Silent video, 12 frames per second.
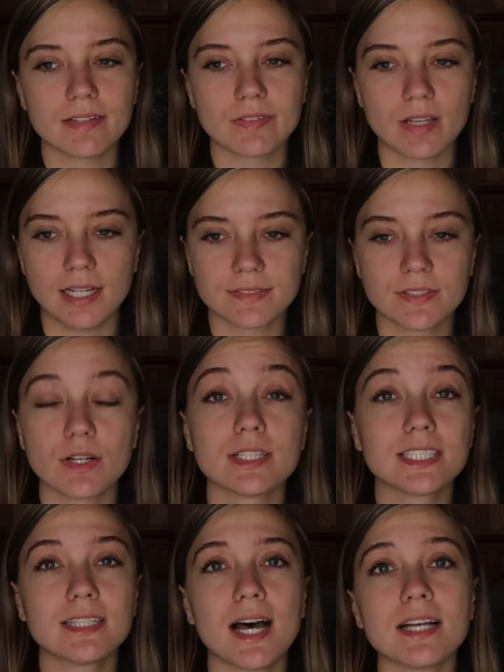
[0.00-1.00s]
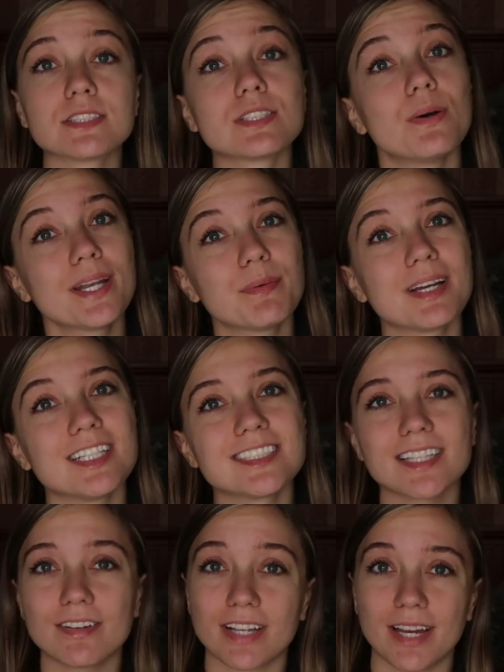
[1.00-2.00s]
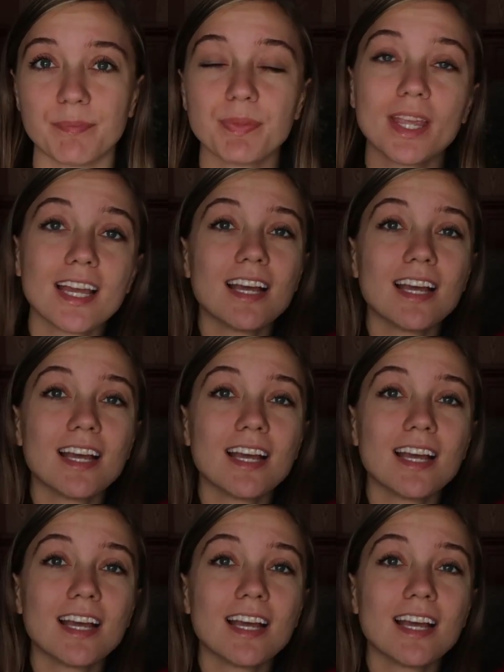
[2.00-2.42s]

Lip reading: even last video I did that. So anyways, okay.